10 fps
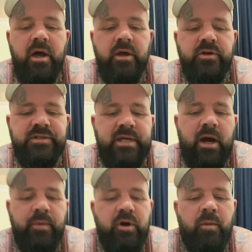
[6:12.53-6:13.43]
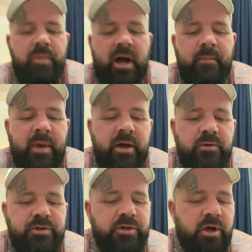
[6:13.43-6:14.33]
you see how we got
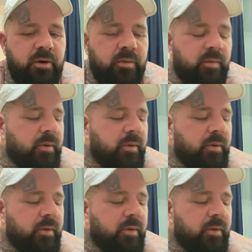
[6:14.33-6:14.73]
blackmailed, you know,